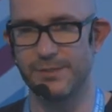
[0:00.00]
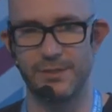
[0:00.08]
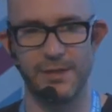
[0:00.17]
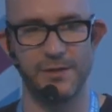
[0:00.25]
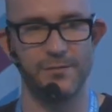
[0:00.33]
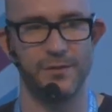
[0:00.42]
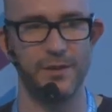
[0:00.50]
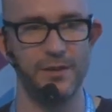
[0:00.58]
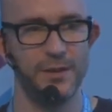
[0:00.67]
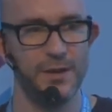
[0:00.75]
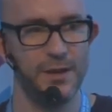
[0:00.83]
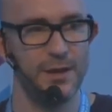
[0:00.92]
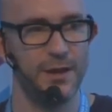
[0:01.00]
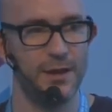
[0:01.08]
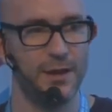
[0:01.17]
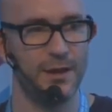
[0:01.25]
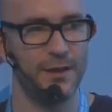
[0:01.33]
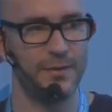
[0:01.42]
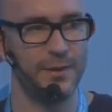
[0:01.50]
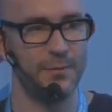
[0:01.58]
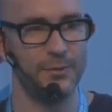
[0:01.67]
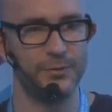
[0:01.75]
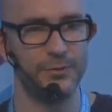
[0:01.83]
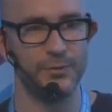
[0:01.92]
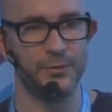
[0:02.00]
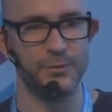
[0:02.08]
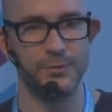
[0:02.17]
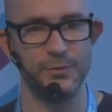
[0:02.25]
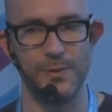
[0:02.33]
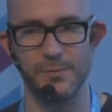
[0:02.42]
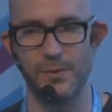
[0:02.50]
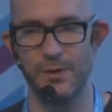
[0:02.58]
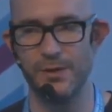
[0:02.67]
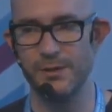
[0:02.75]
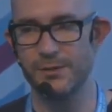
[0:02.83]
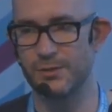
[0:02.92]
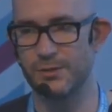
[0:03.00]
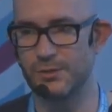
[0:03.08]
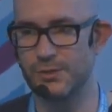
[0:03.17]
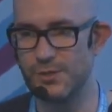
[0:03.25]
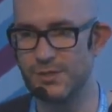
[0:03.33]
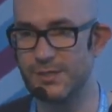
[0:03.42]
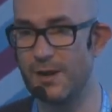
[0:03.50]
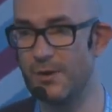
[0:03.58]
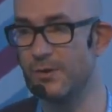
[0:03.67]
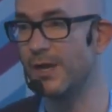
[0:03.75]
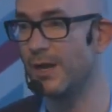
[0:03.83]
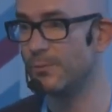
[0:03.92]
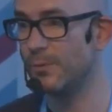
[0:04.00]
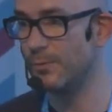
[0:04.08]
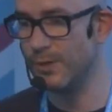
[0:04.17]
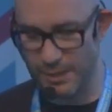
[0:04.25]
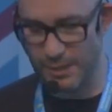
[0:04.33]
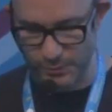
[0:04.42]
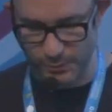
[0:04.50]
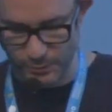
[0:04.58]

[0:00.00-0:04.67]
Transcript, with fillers: at the end of the day, uh, they want to, to make money. So, so we started looking at what we needed to do